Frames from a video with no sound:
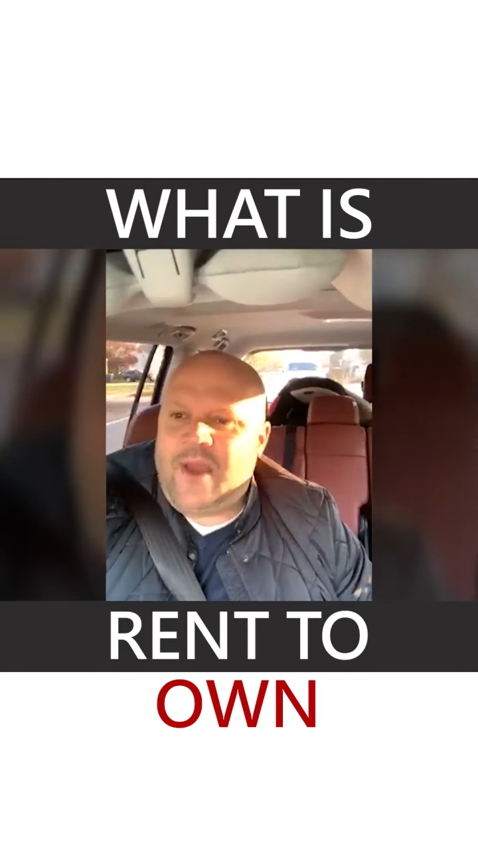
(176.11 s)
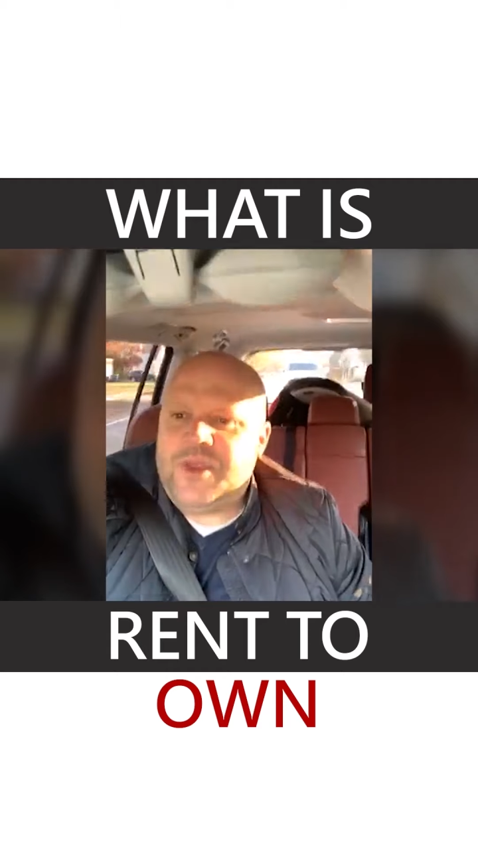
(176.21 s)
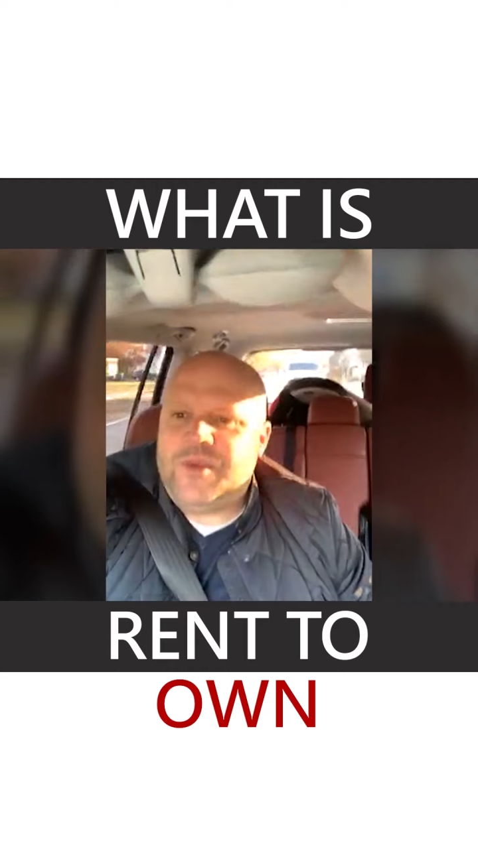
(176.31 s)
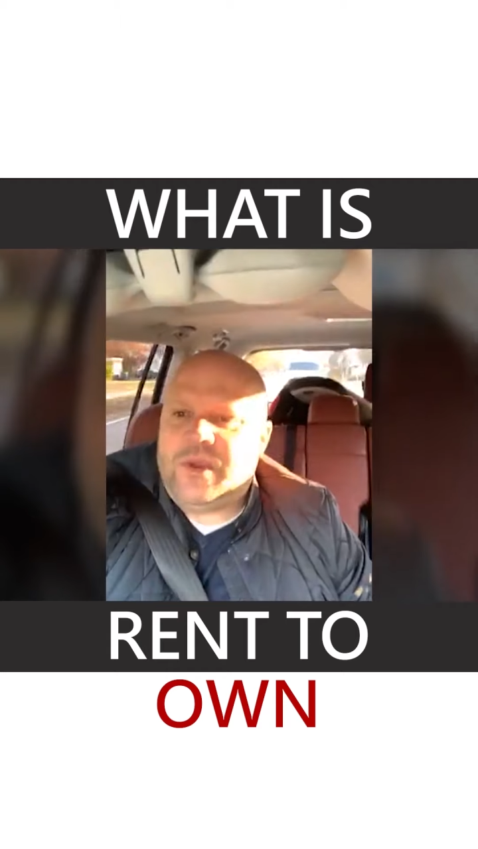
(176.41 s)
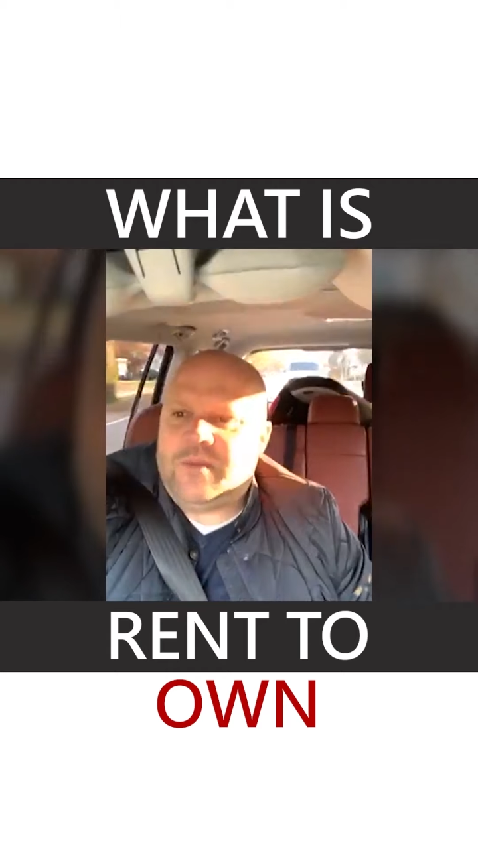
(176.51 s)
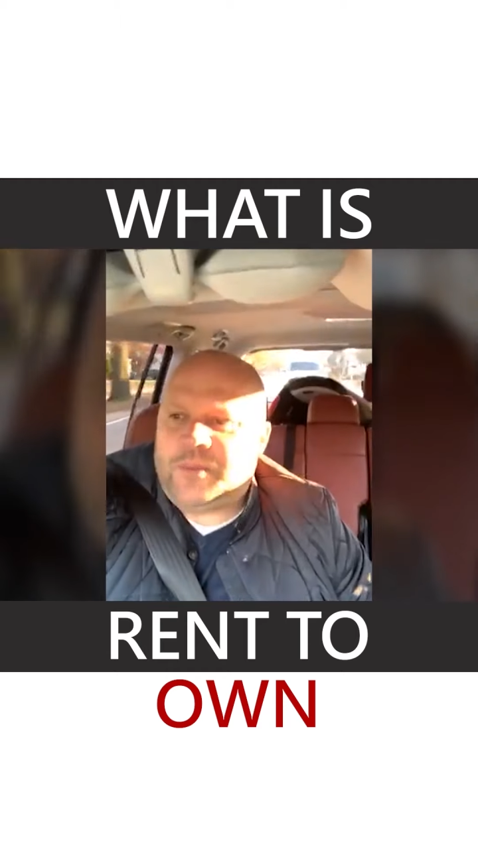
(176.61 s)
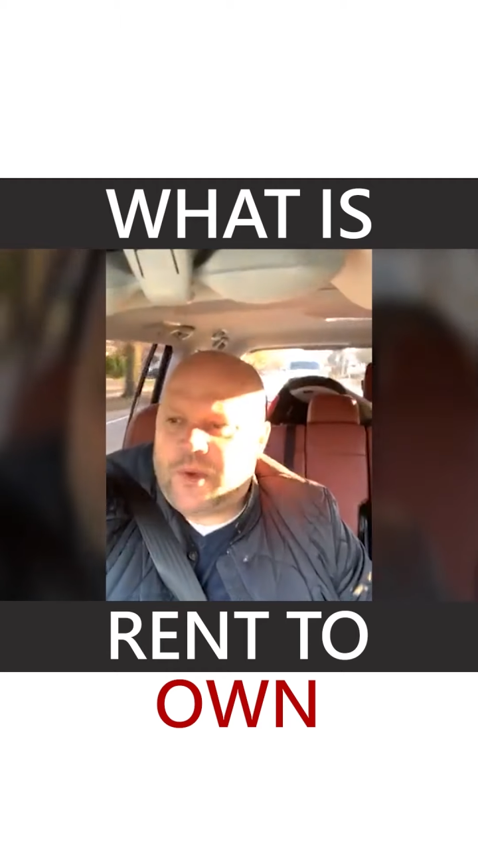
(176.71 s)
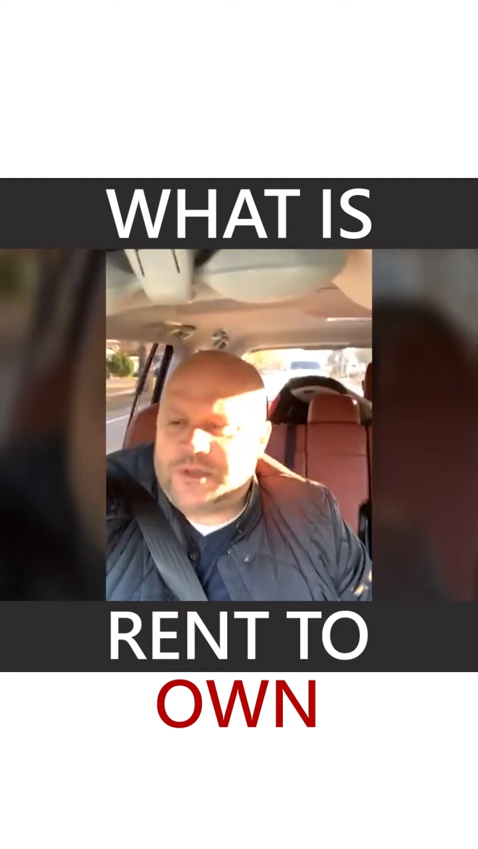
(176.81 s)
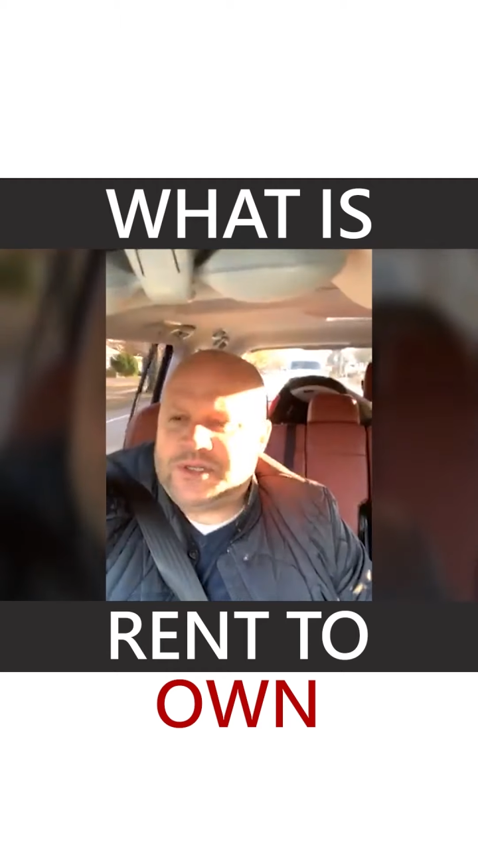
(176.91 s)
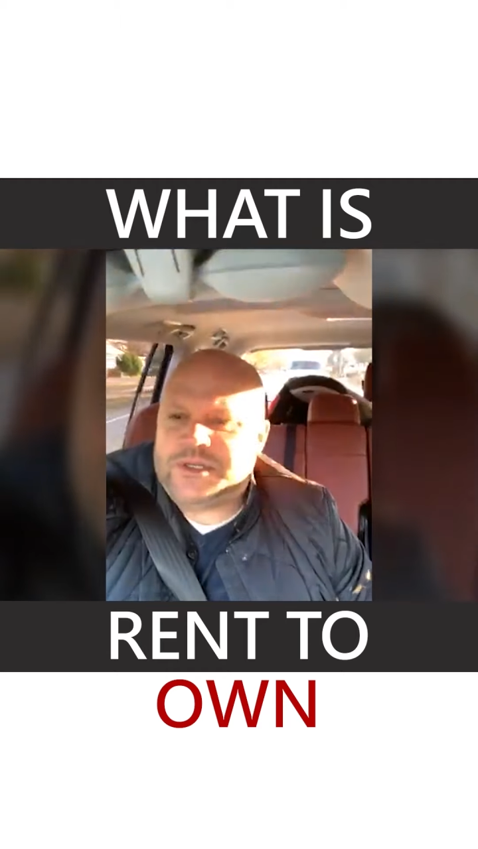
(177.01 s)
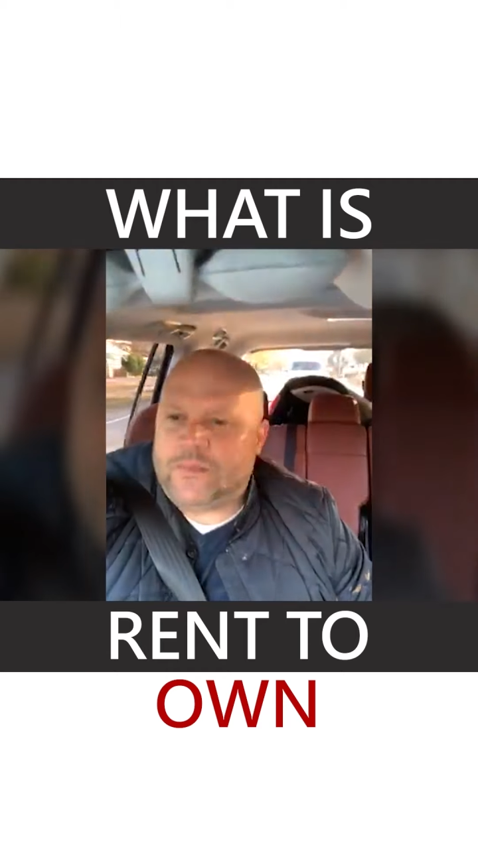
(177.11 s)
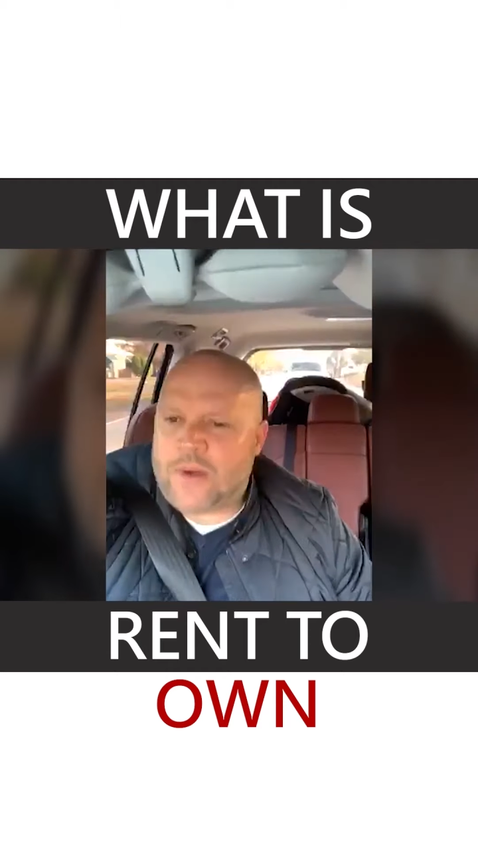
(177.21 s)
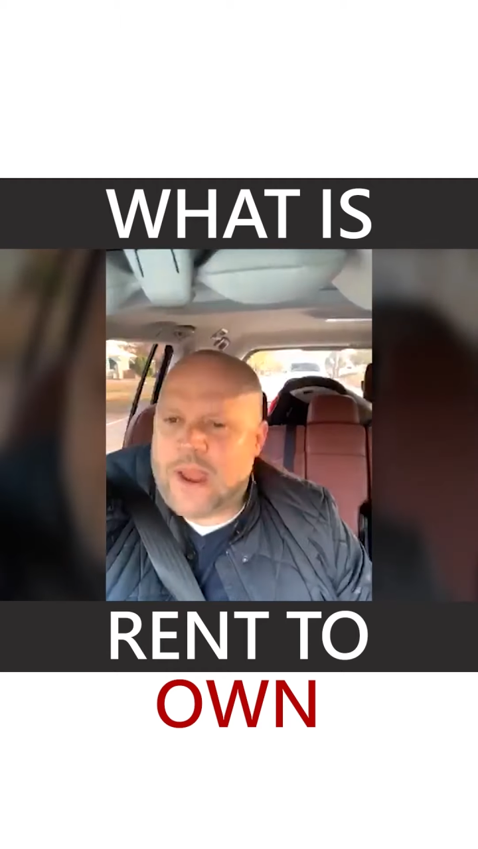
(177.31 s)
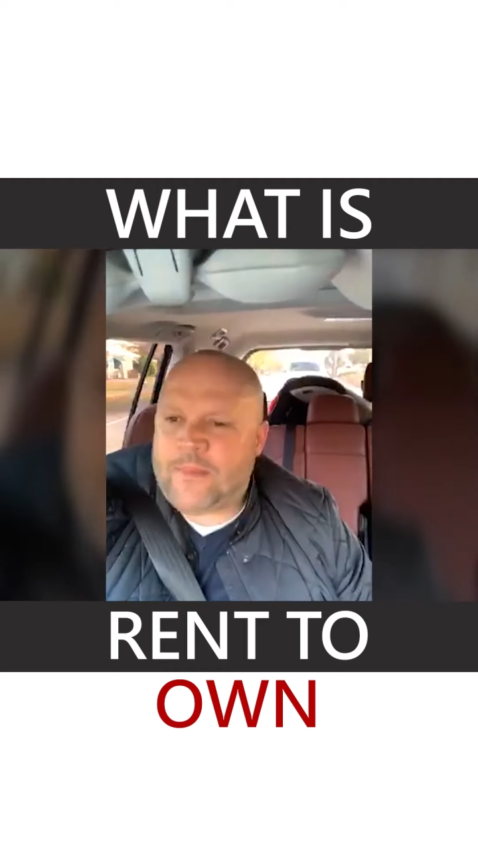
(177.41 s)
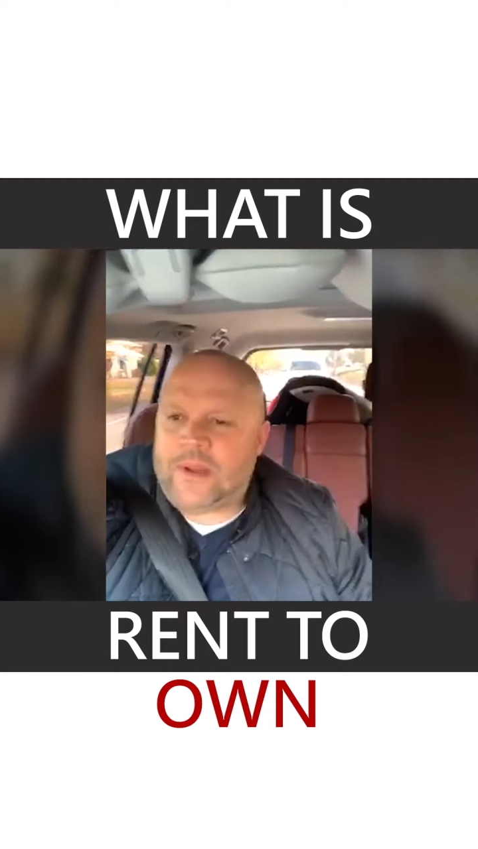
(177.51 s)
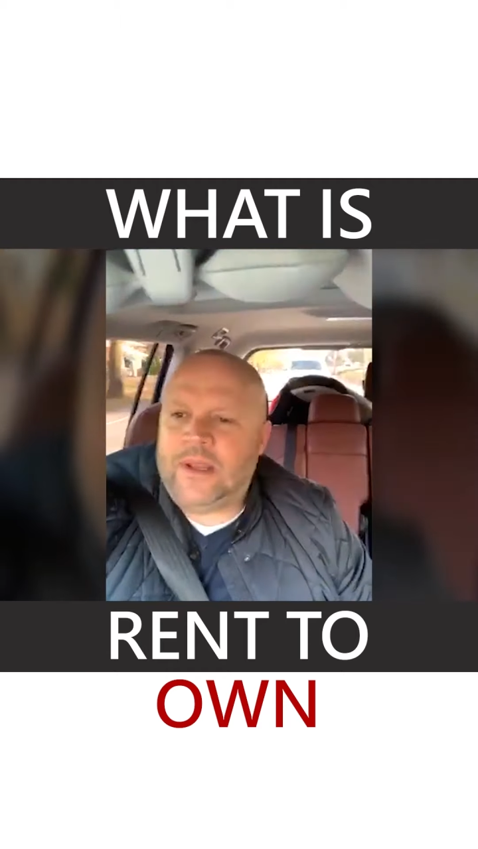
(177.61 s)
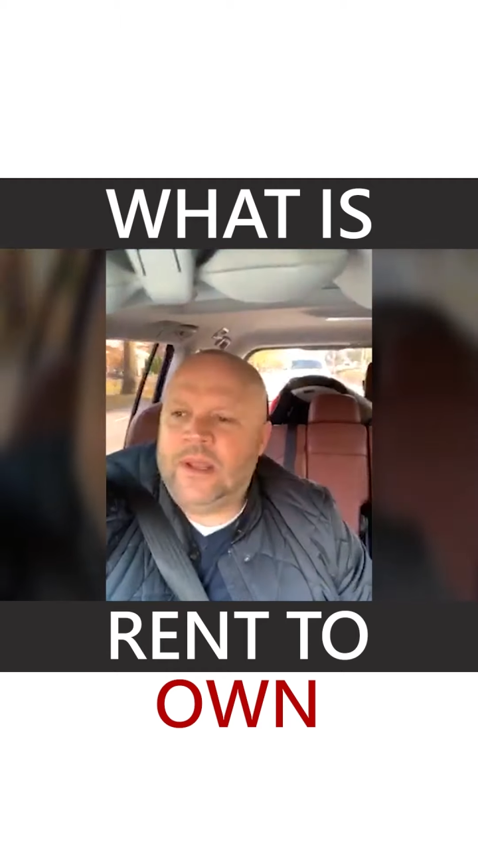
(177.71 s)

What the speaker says: you can purchase the property.